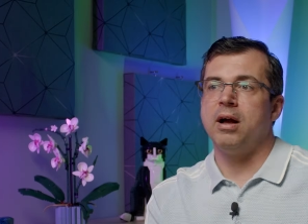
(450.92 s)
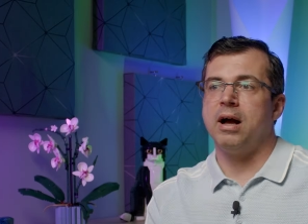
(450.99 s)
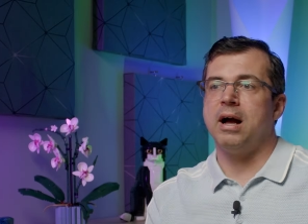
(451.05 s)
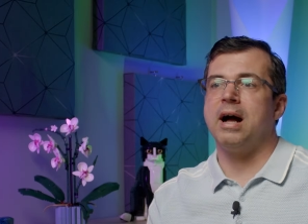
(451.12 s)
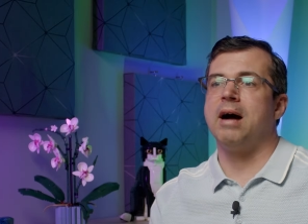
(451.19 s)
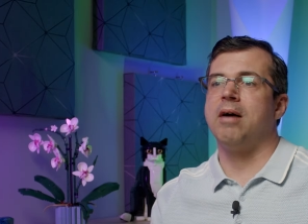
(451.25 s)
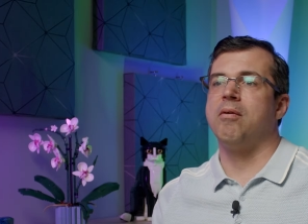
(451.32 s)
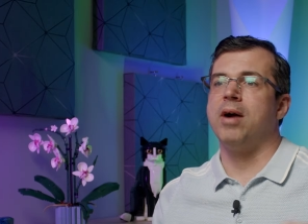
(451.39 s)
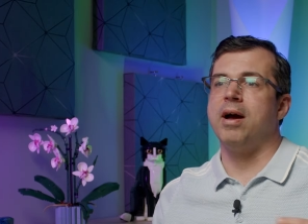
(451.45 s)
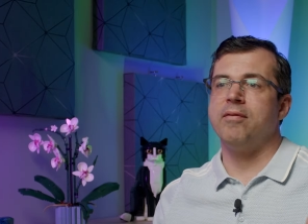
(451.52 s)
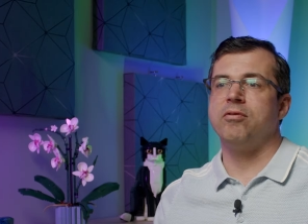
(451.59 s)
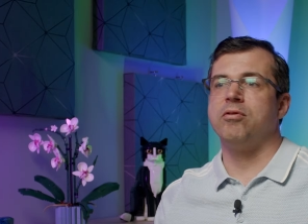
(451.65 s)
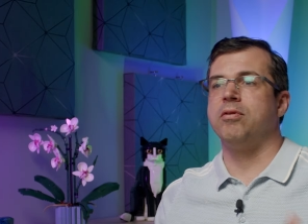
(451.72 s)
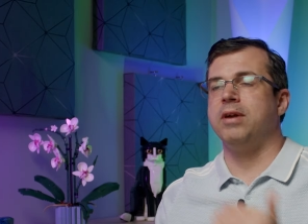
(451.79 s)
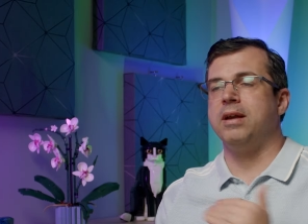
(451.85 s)

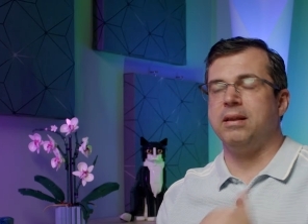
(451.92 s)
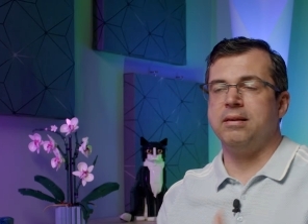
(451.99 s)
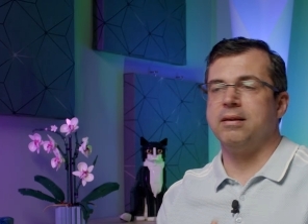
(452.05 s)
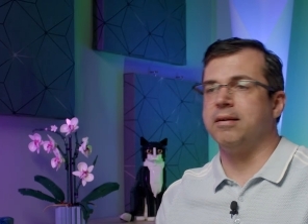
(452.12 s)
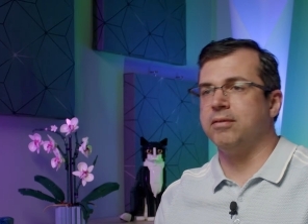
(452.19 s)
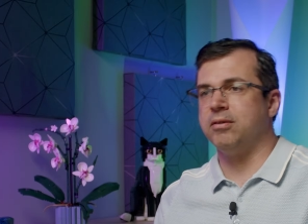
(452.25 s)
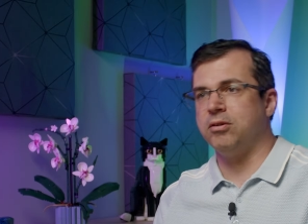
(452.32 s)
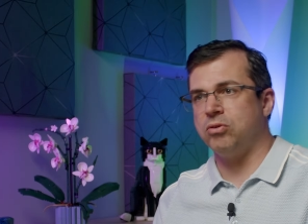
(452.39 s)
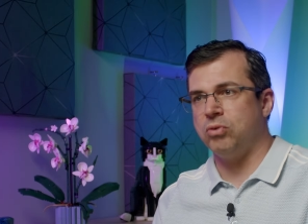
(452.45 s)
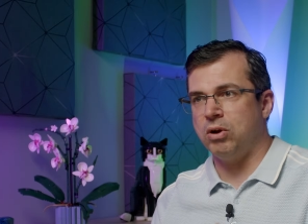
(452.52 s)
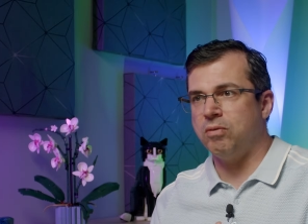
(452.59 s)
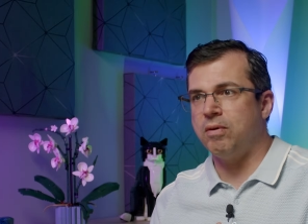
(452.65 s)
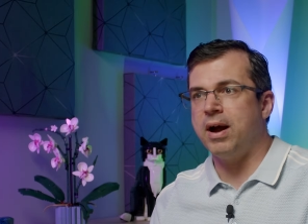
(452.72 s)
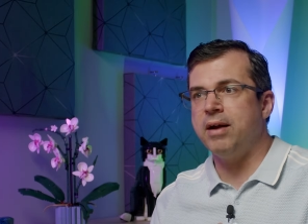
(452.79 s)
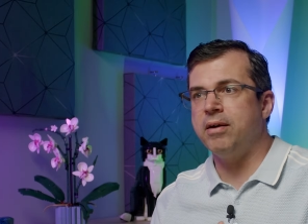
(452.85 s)
however it doesn't
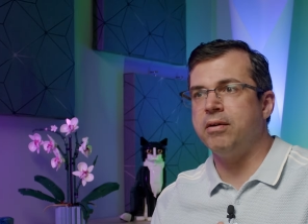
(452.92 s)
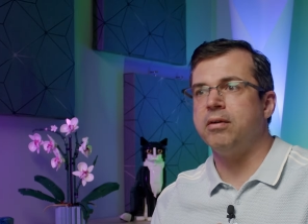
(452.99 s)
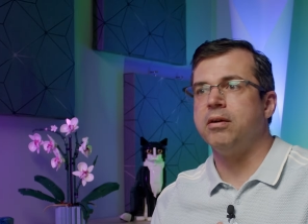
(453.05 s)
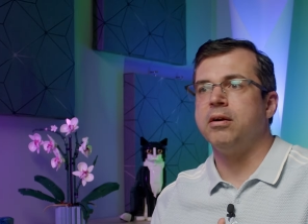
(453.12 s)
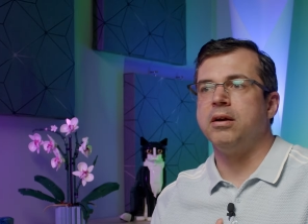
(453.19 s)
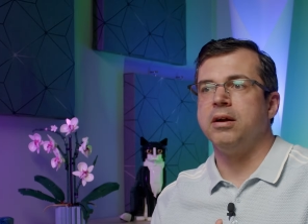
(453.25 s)
require